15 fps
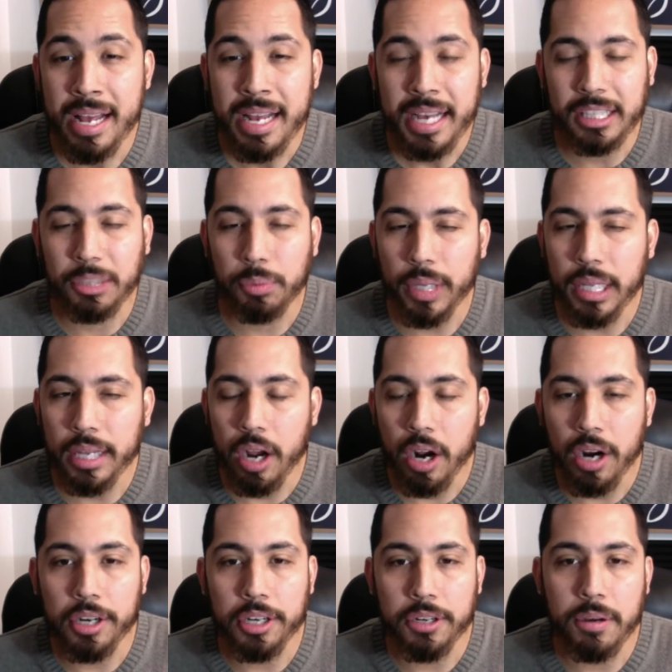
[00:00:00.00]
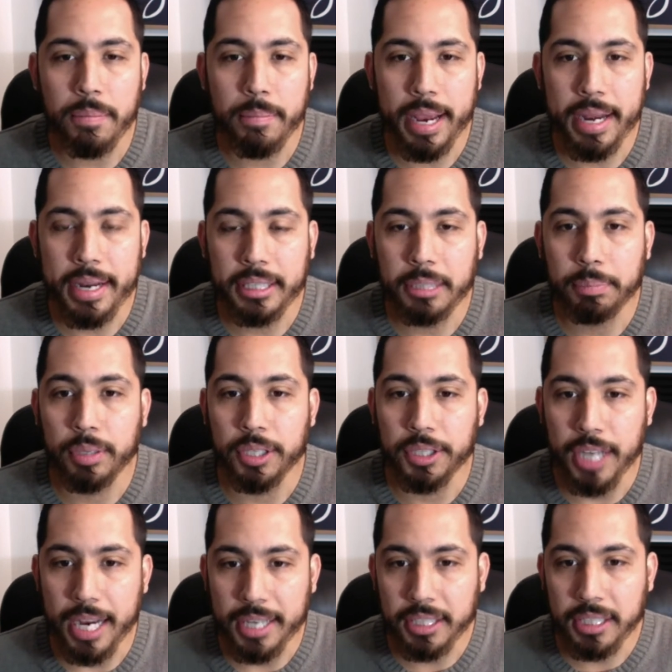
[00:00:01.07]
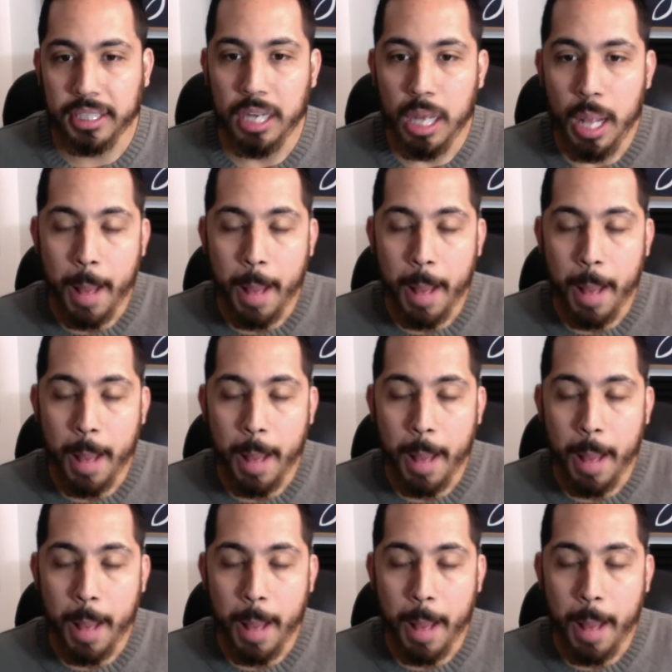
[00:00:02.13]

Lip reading: It's really hard to do a maintenance projection,